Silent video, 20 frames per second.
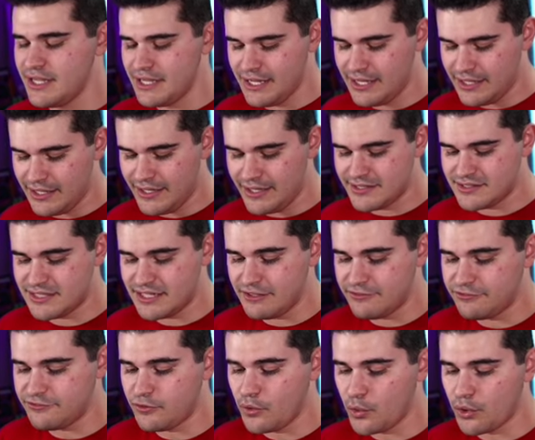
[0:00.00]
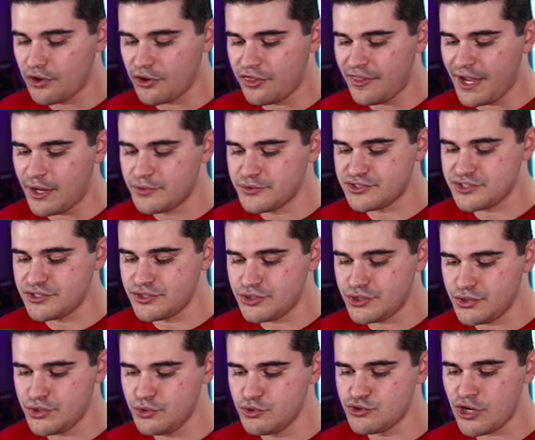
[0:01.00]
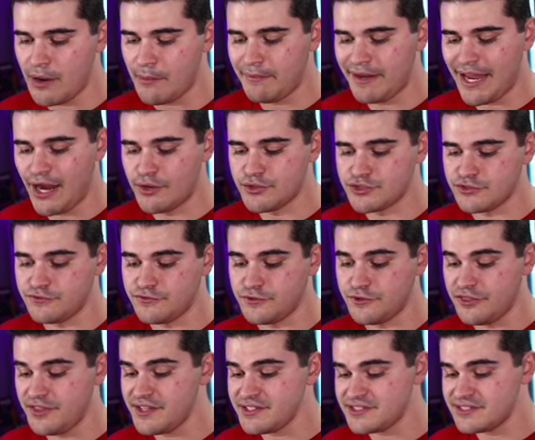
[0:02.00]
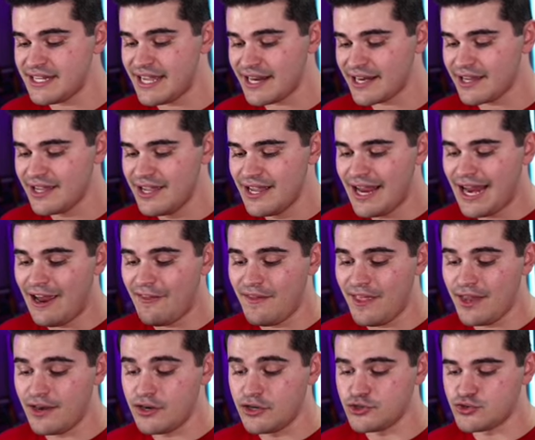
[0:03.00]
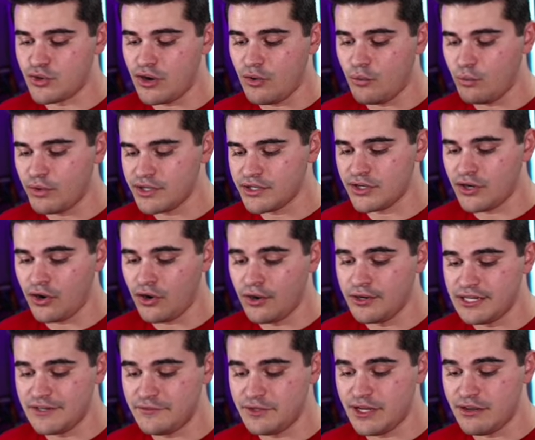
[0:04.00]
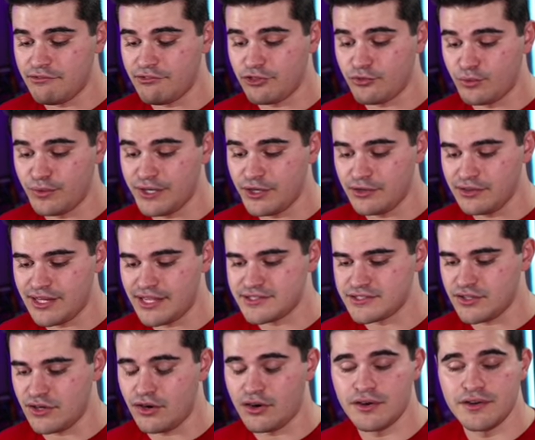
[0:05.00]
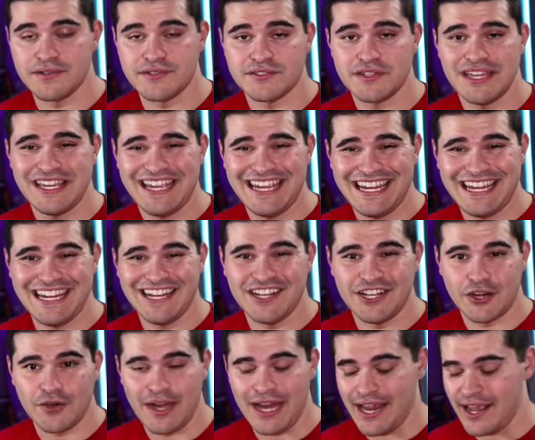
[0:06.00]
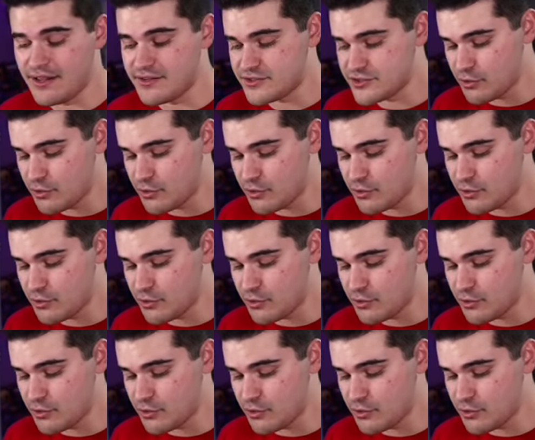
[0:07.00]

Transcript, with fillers: It is the 4,000 two-drop counter for this deck, and then draw one card if you have three or less cards in your hand.